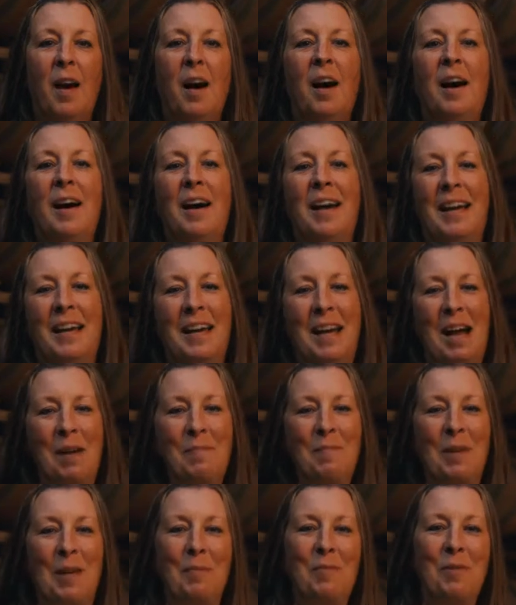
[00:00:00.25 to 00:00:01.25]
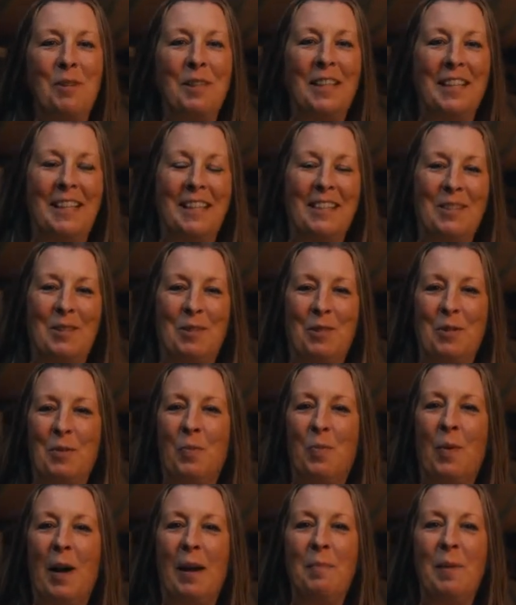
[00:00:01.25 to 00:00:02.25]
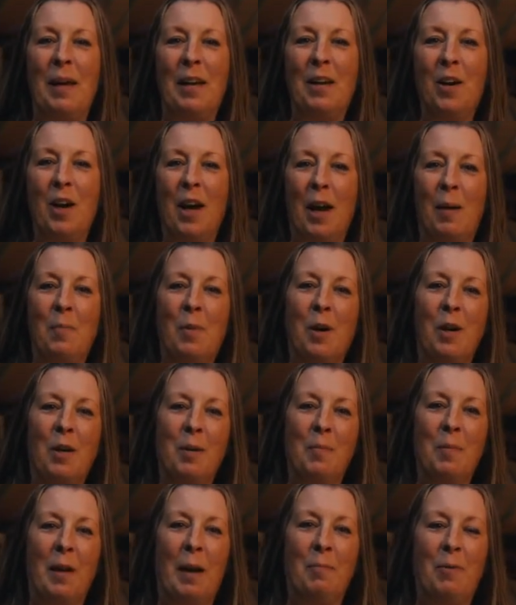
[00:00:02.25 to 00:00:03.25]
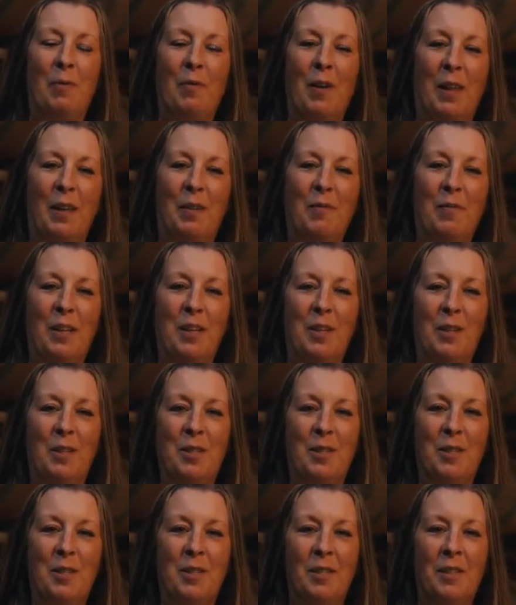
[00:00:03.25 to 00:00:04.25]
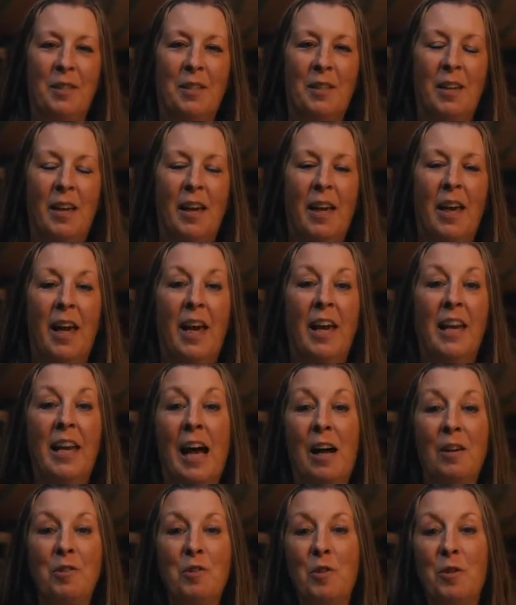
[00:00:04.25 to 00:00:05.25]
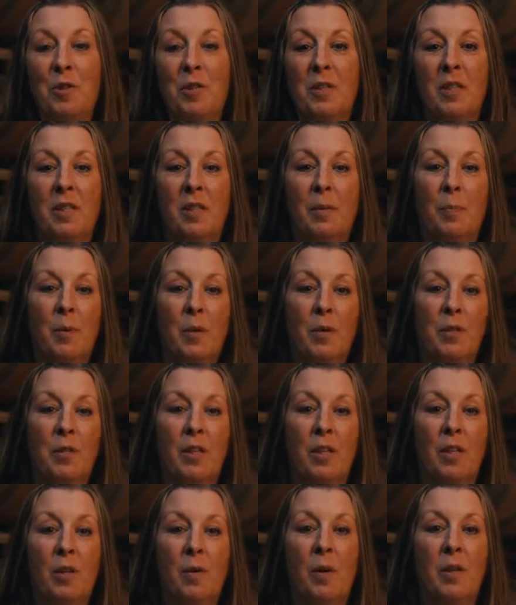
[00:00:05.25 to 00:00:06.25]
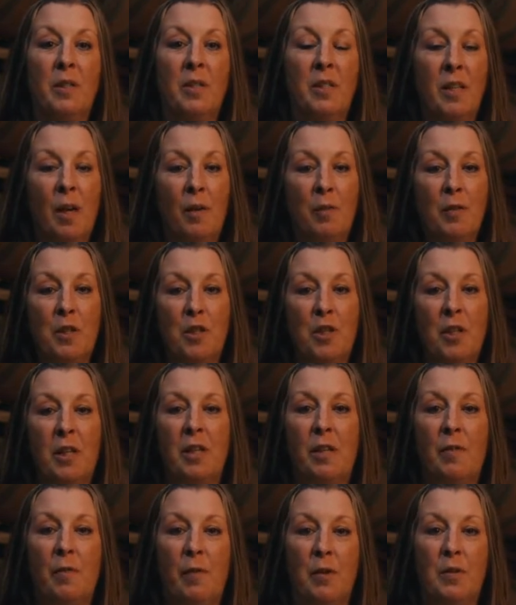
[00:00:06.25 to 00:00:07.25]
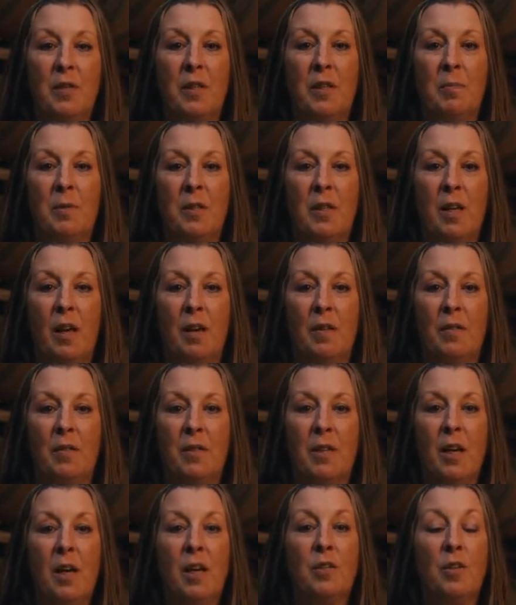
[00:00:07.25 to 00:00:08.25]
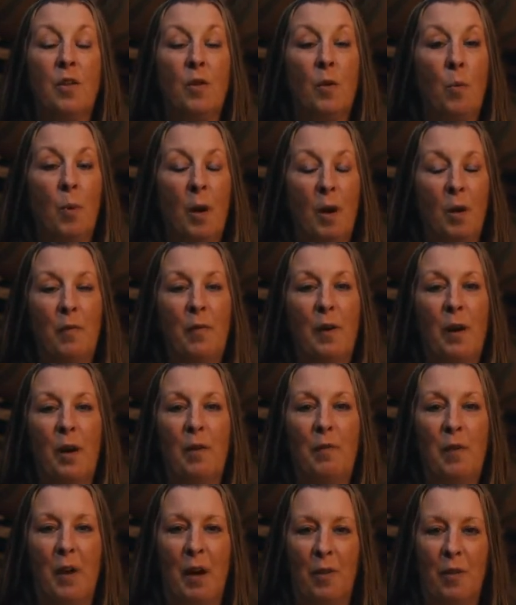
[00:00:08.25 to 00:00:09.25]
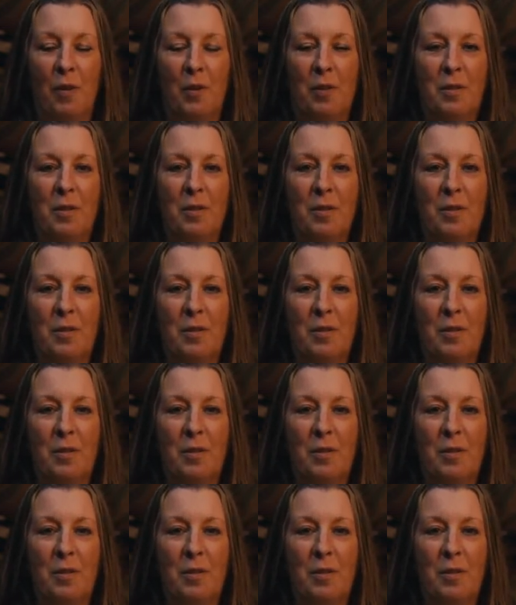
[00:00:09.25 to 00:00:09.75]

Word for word: Hi, I'm Kimberly Nichols, winemaker at Markham Napa Valley Vineyards. An altruist is a person who unselfishly devotes themselves to the welfare of others.